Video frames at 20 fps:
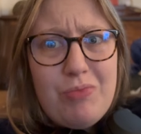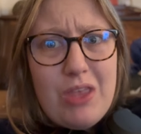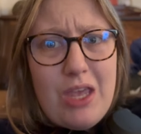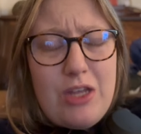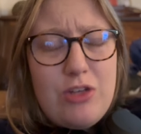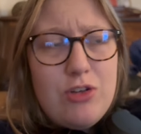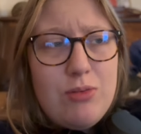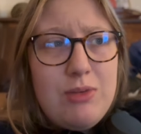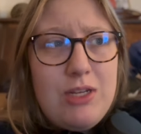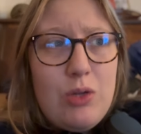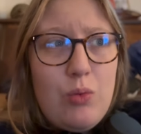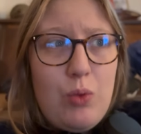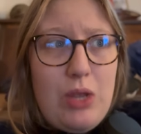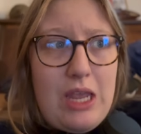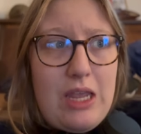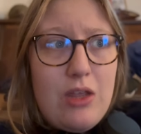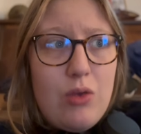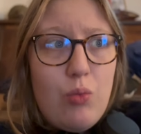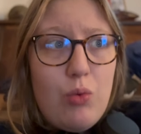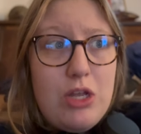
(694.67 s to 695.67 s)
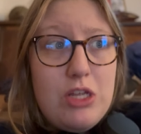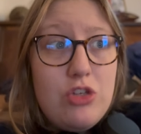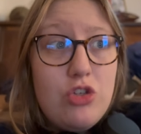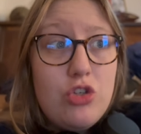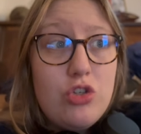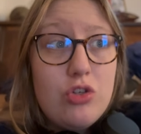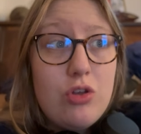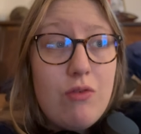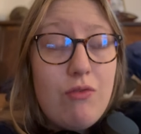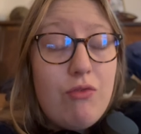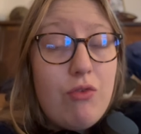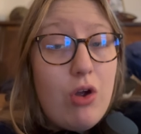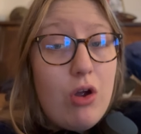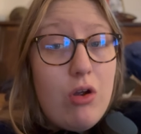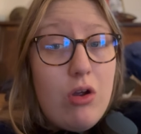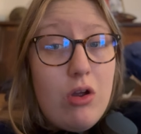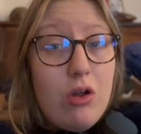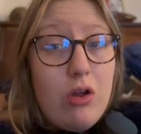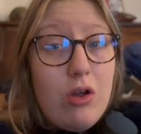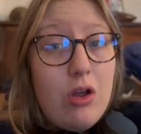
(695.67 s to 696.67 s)
It took me a week, which
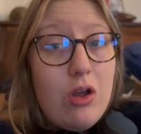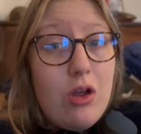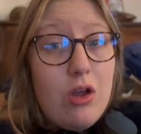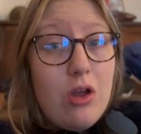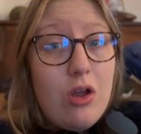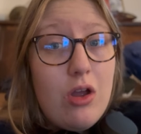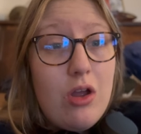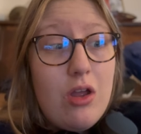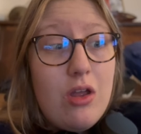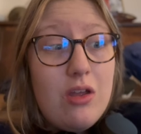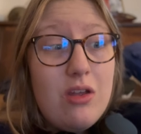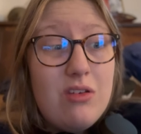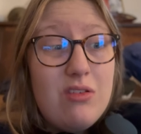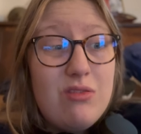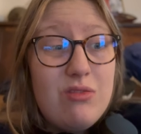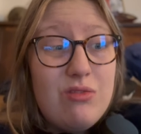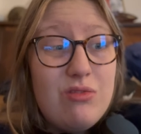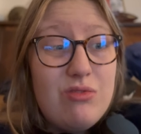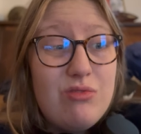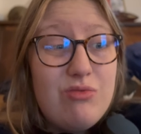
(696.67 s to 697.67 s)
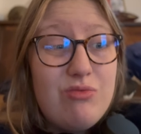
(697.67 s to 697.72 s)
for a